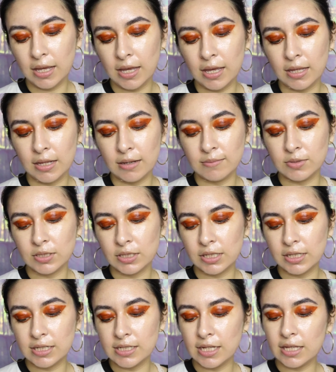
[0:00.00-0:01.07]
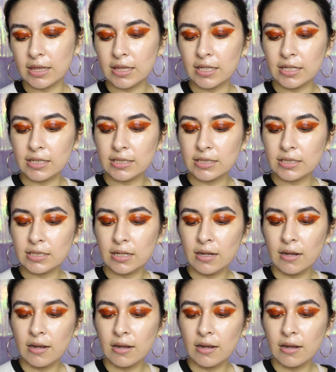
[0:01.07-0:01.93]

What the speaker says: And I'm just gonna take this